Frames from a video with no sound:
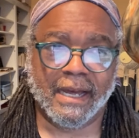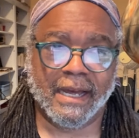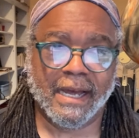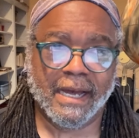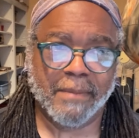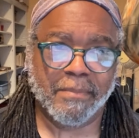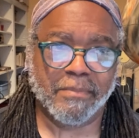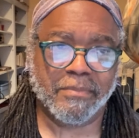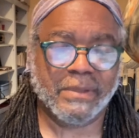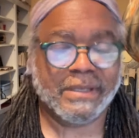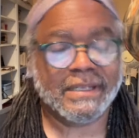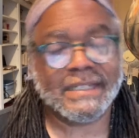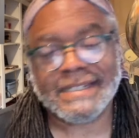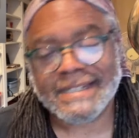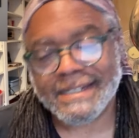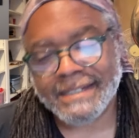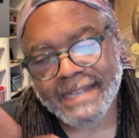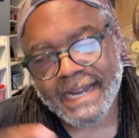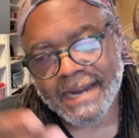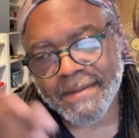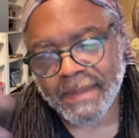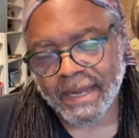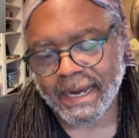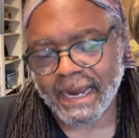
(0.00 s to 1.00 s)
Um, this the
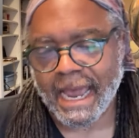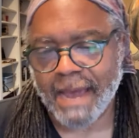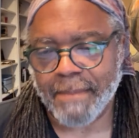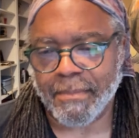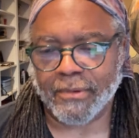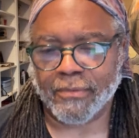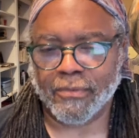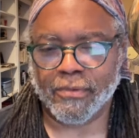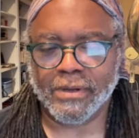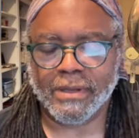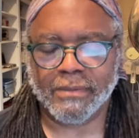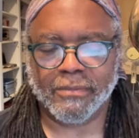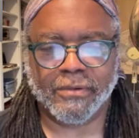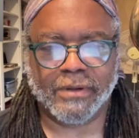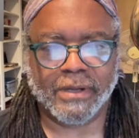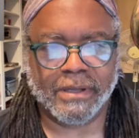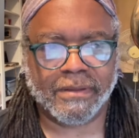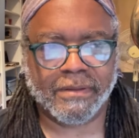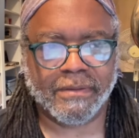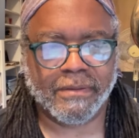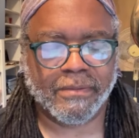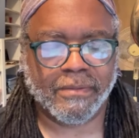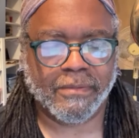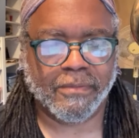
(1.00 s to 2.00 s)
same thing happened with
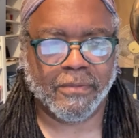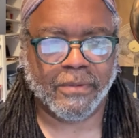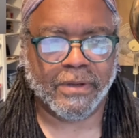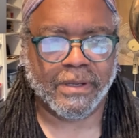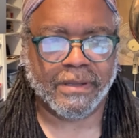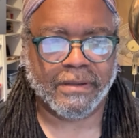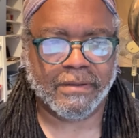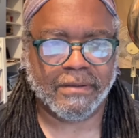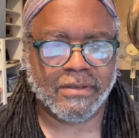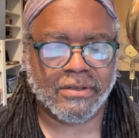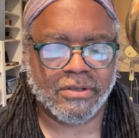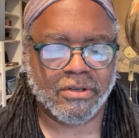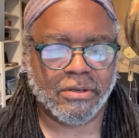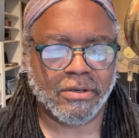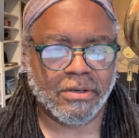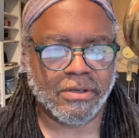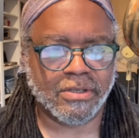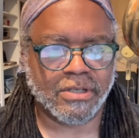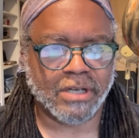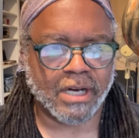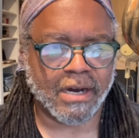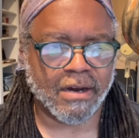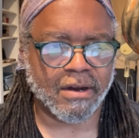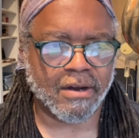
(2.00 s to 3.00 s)
with with
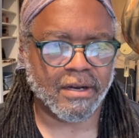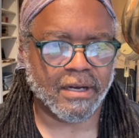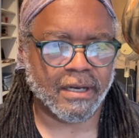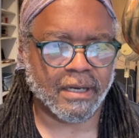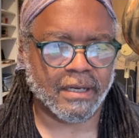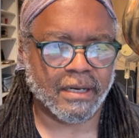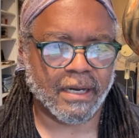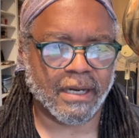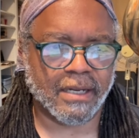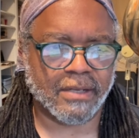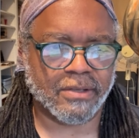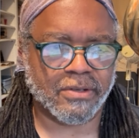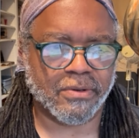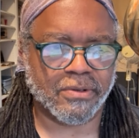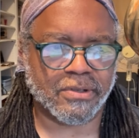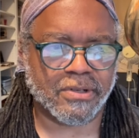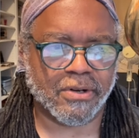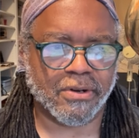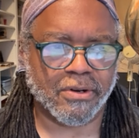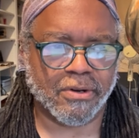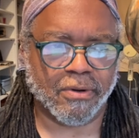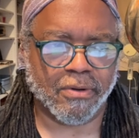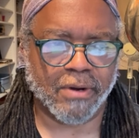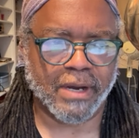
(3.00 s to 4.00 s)
Jeran to a
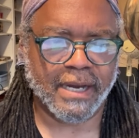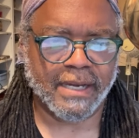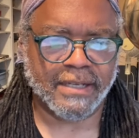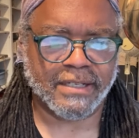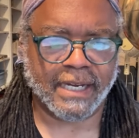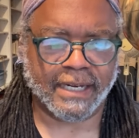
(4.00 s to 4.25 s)
certain degree.